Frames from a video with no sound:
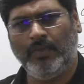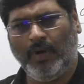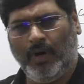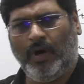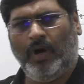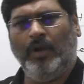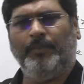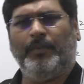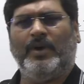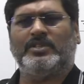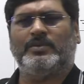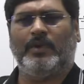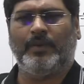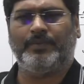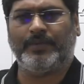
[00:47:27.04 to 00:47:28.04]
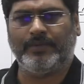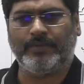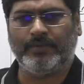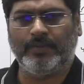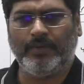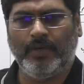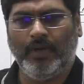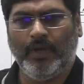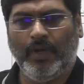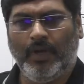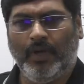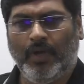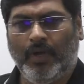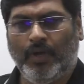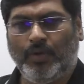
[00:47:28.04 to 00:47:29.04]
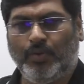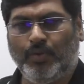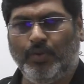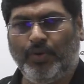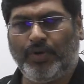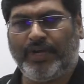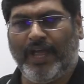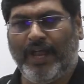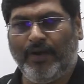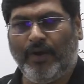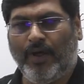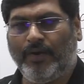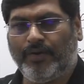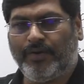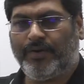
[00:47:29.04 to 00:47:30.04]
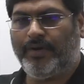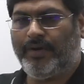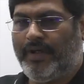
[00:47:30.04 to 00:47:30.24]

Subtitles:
All possible options. You cannot